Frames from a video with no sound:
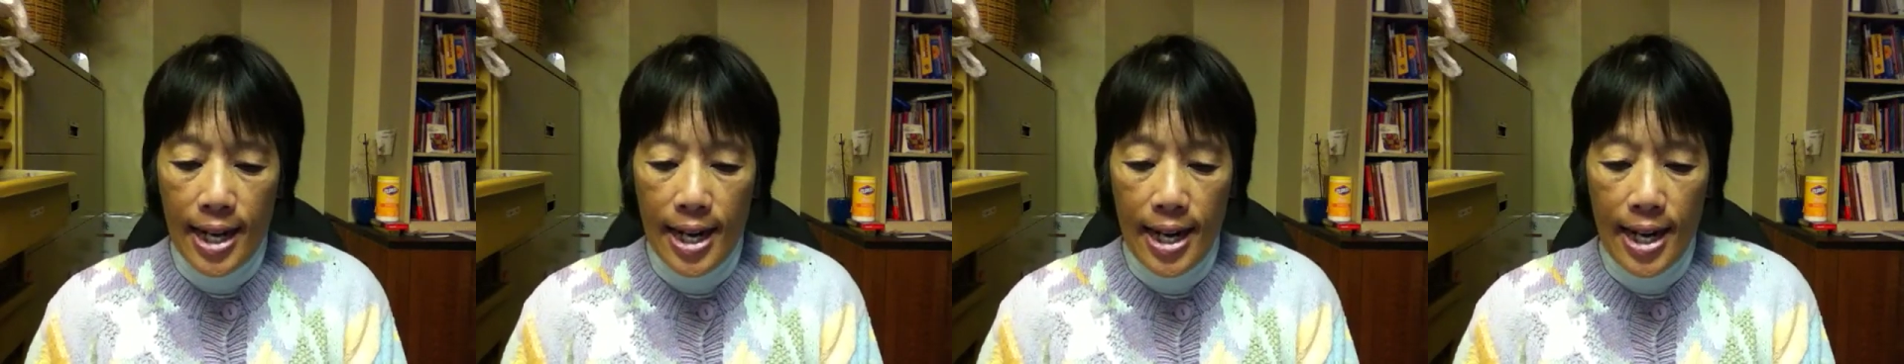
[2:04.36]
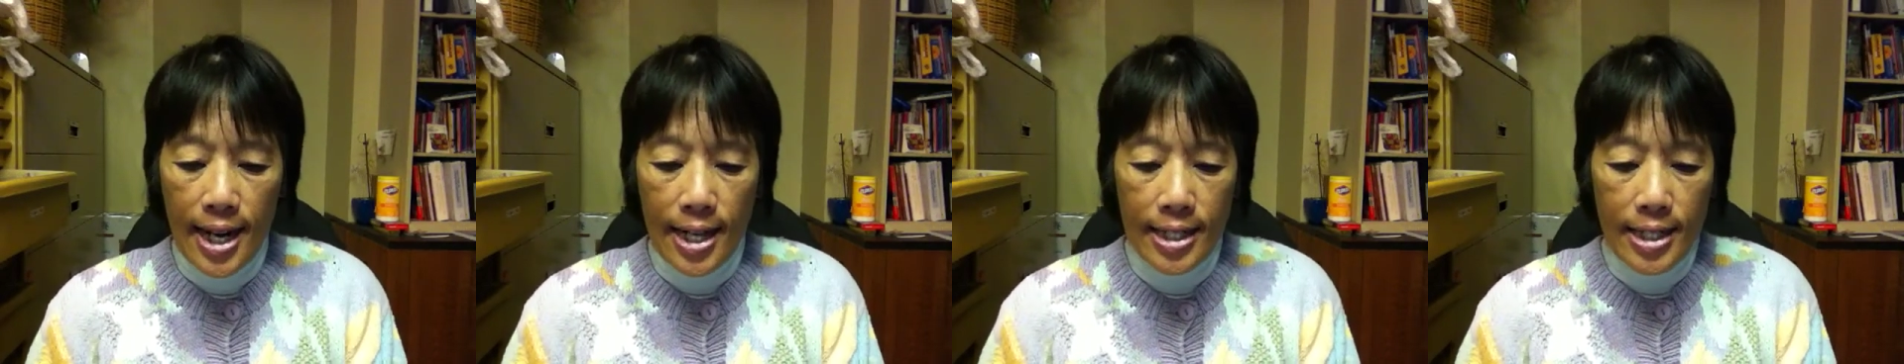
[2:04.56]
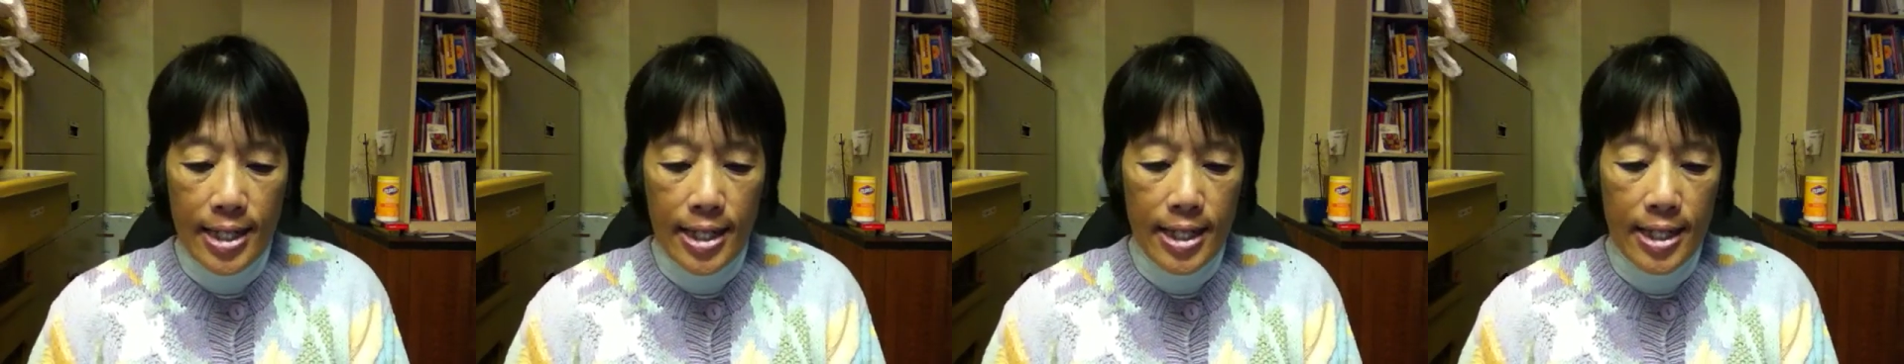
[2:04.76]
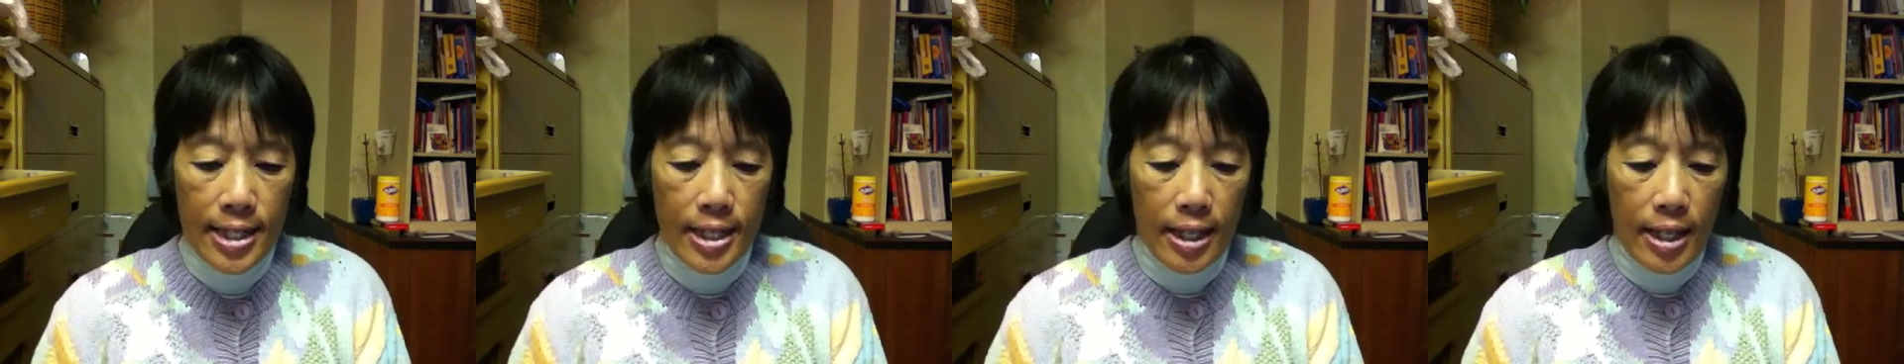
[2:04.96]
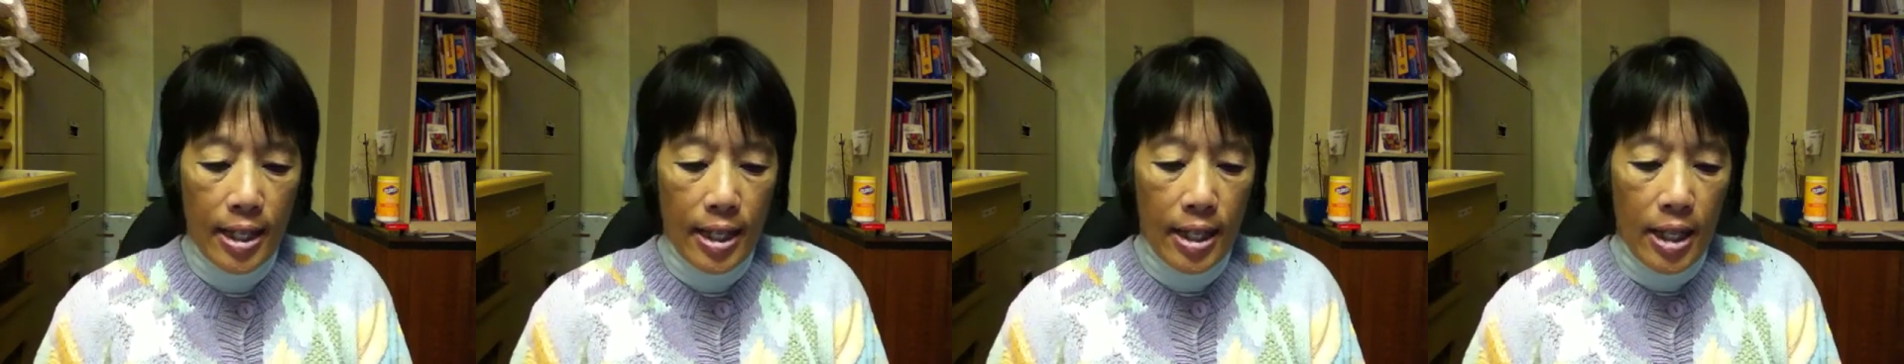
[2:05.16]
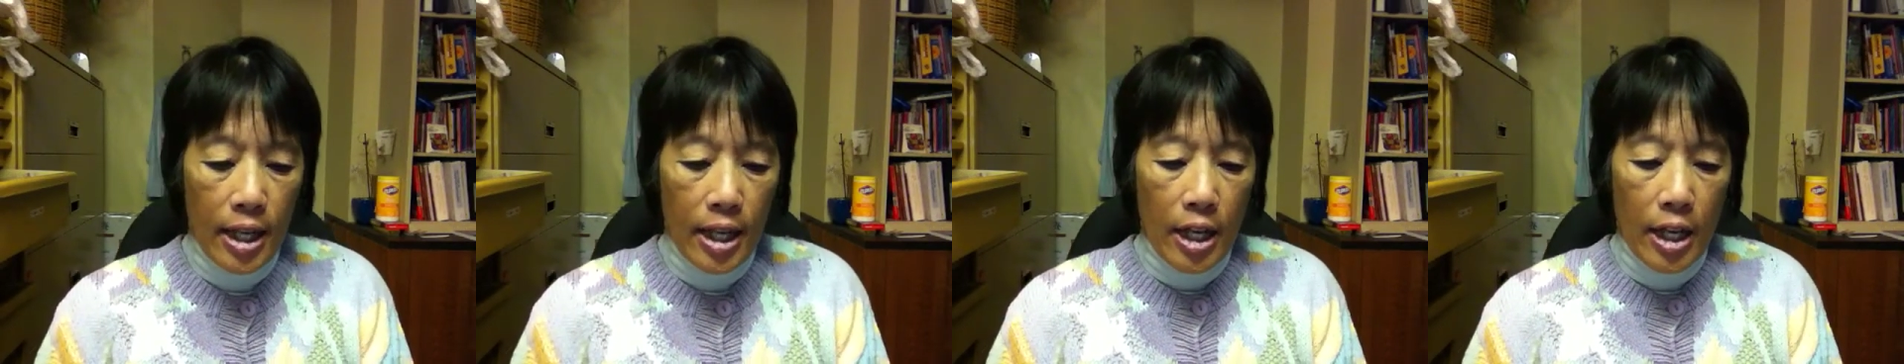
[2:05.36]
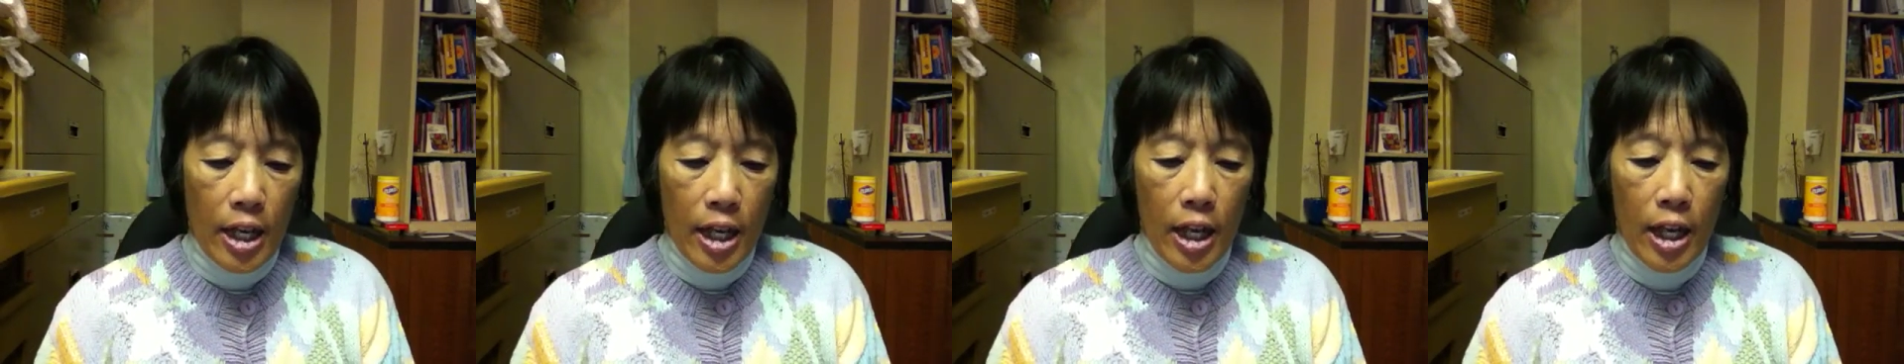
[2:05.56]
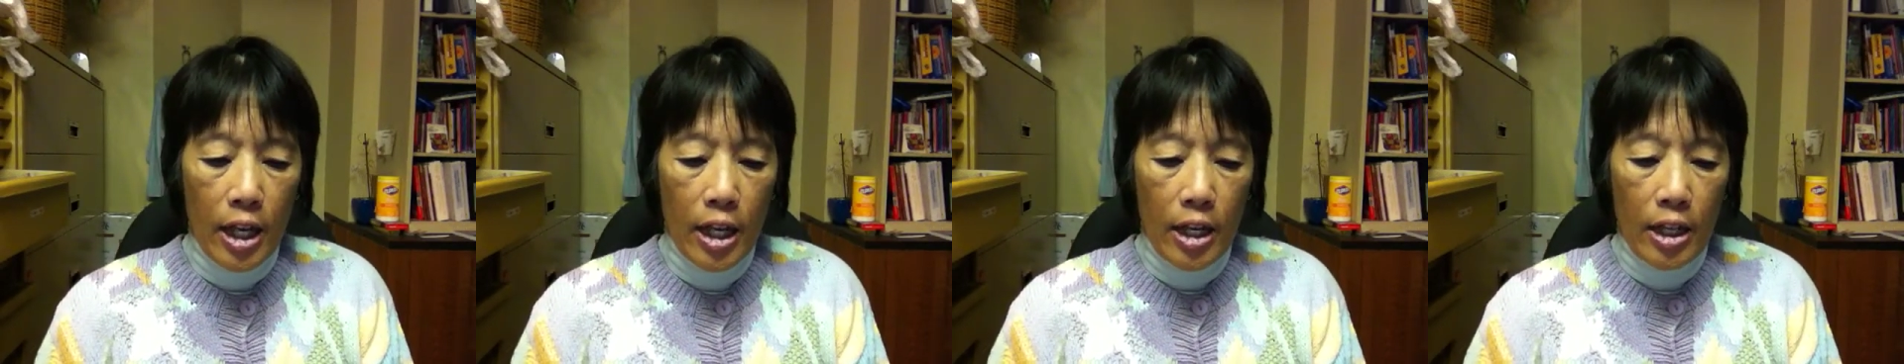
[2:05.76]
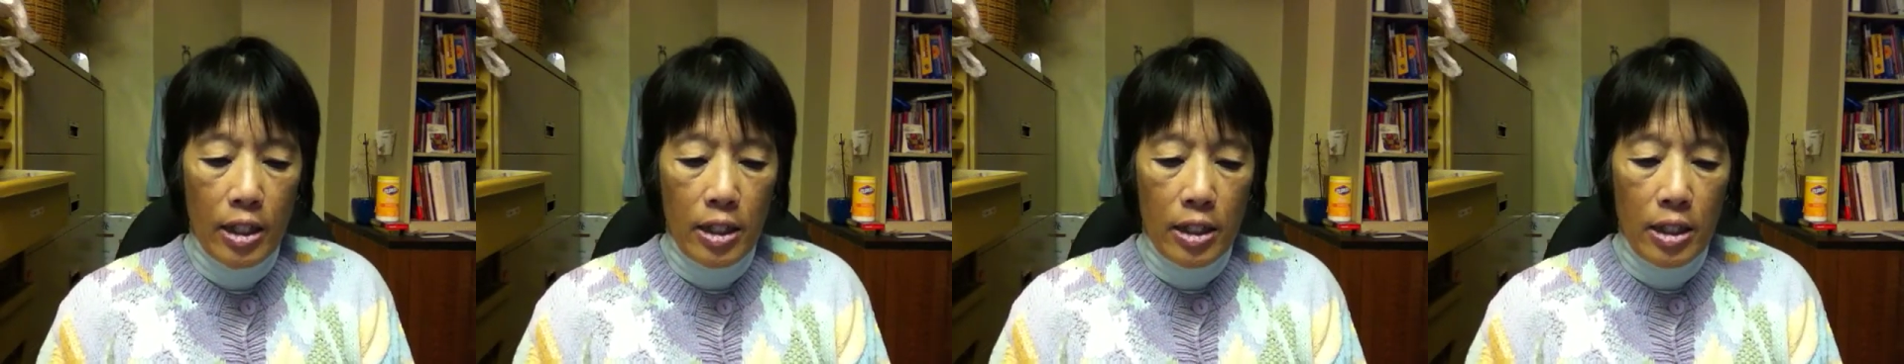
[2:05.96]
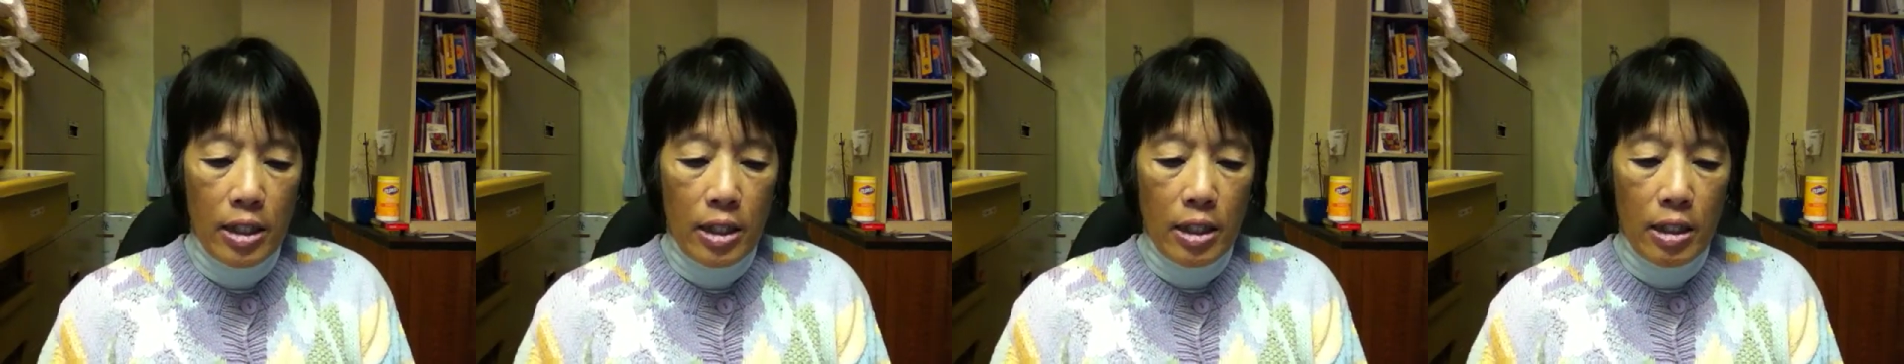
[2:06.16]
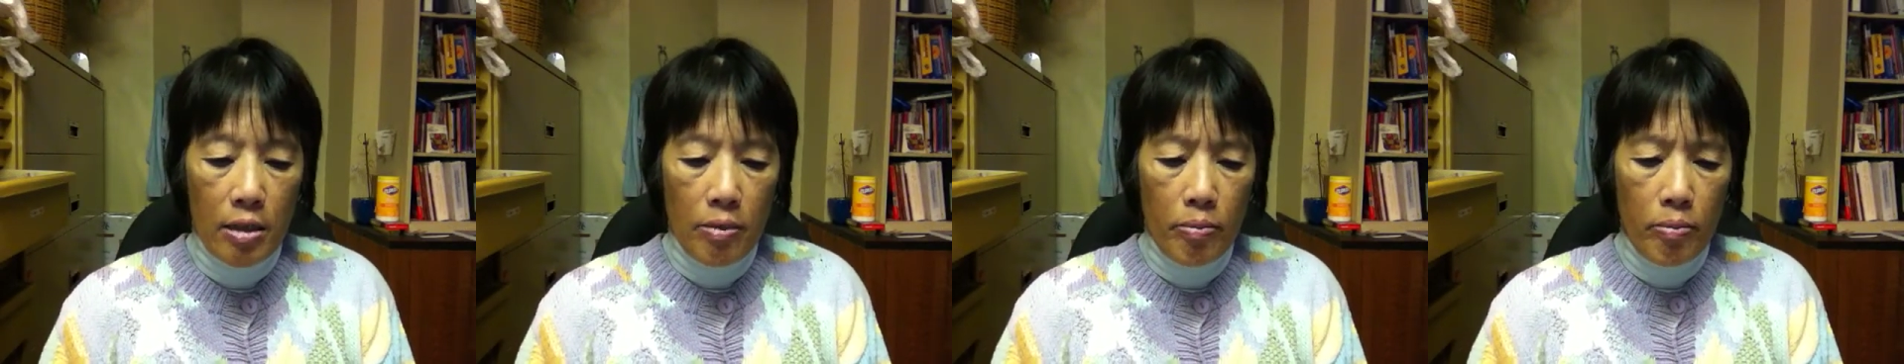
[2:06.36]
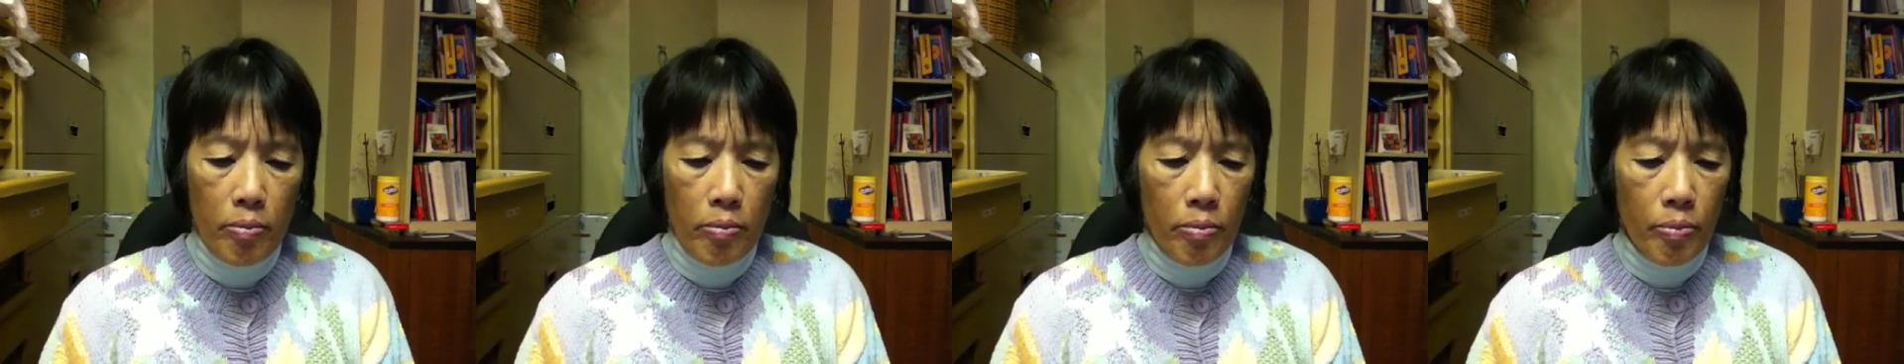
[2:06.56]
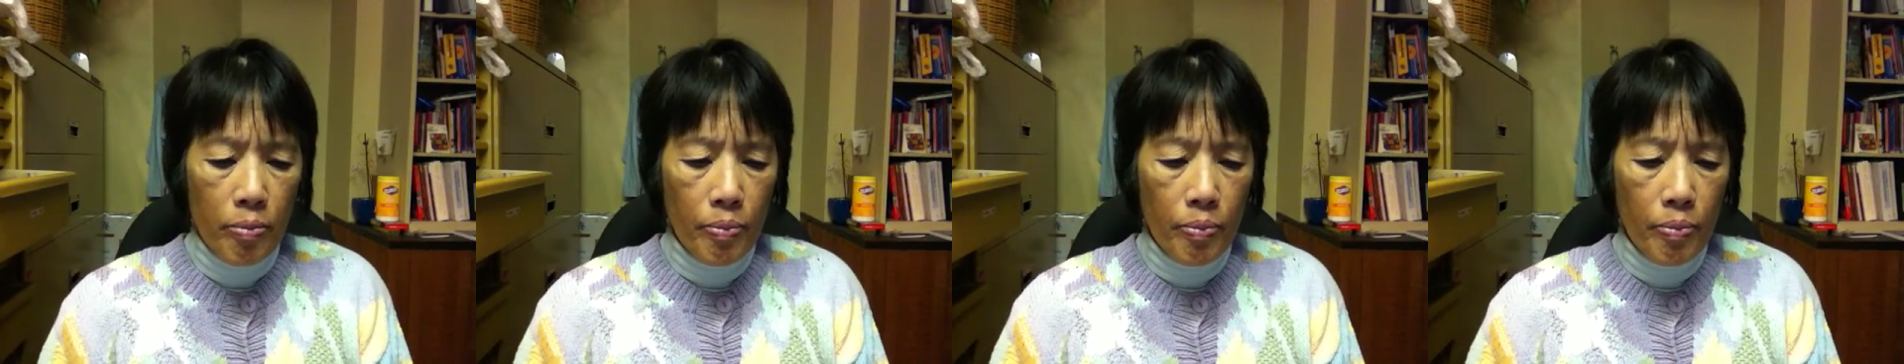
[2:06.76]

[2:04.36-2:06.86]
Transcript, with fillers: nuts. And um,